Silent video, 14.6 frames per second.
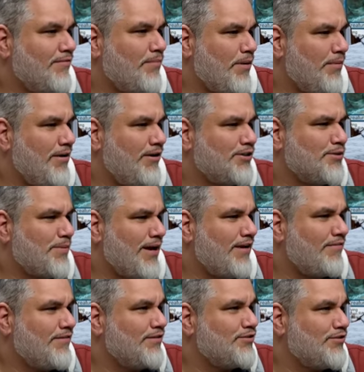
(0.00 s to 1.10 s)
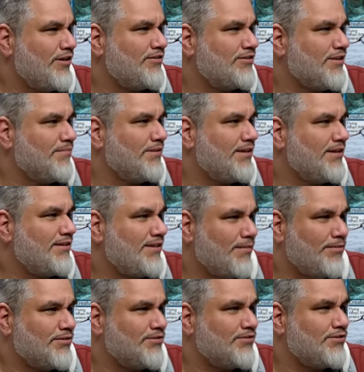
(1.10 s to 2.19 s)
a no. permanent enters the battlefield triggers something, it
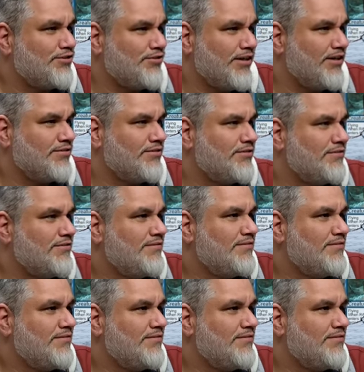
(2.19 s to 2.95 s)
doubles it to triggers.